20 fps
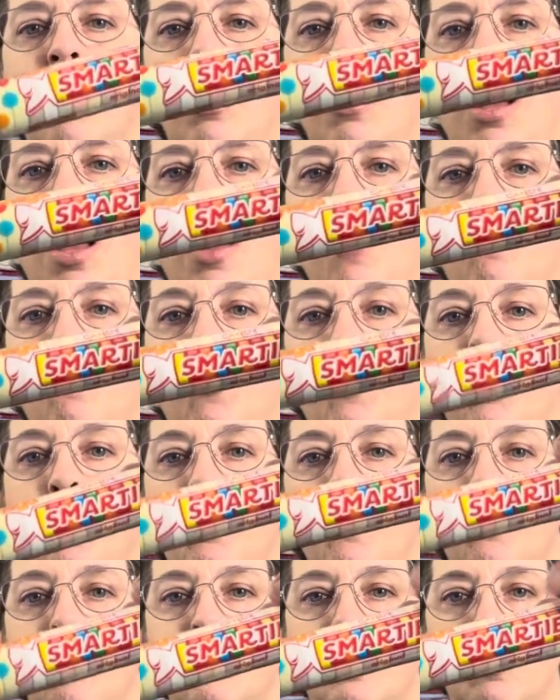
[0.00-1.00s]
And for
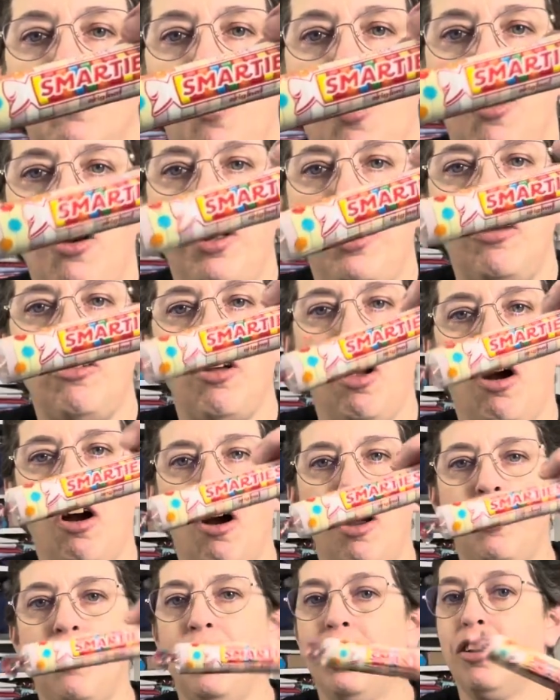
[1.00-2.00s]
you, Smarties are,
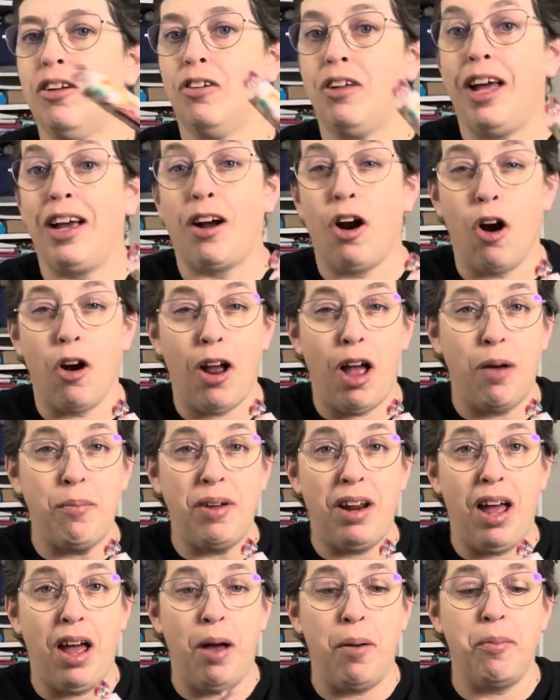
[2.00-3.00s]
I think they're like our
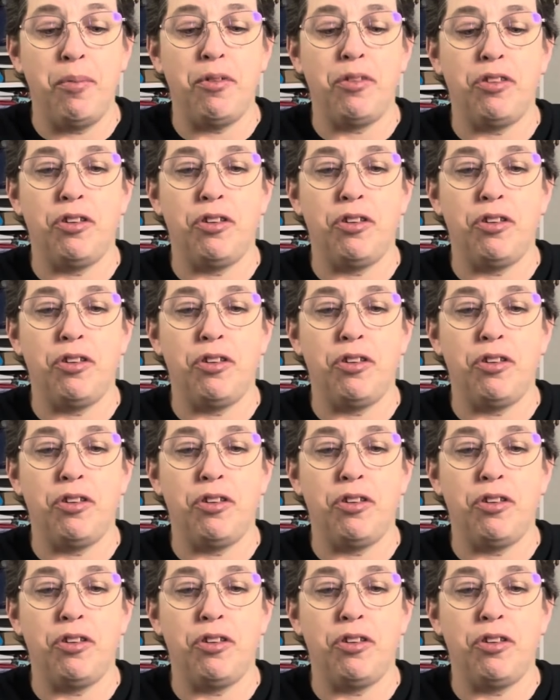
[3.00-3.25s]
M&Ms.